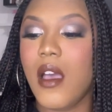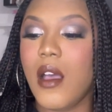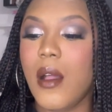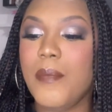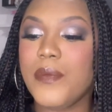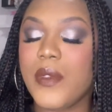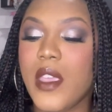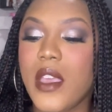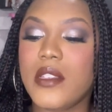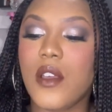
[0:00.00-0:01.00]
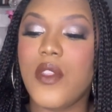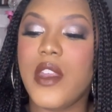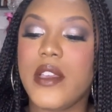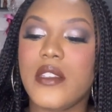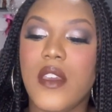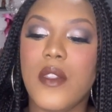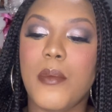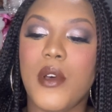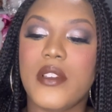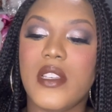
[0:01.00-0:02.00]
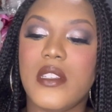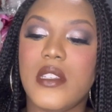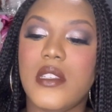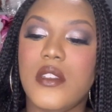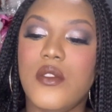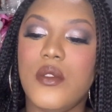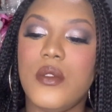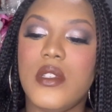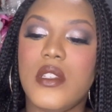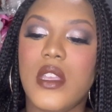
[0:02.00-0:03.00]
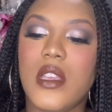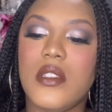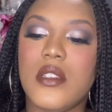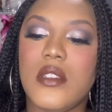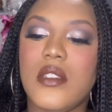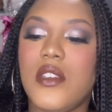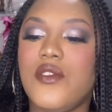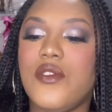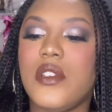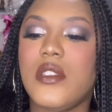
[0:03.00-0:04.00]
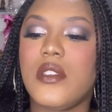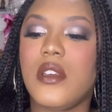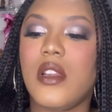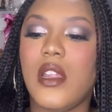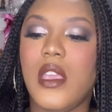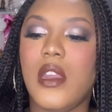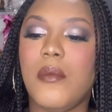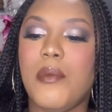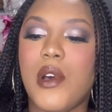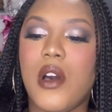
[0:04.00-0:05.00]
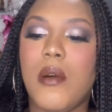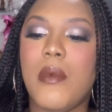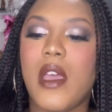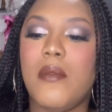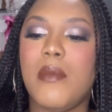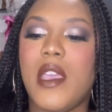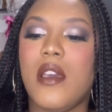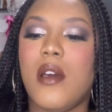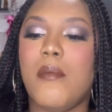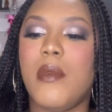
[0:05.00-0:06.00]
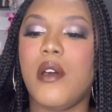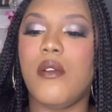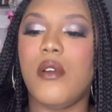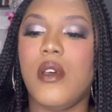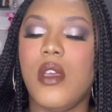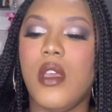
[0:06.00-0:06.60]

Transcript: Um, yeah, so the next thing in the box is this Nudestix Citrus Clean Balm and Makeup Melt.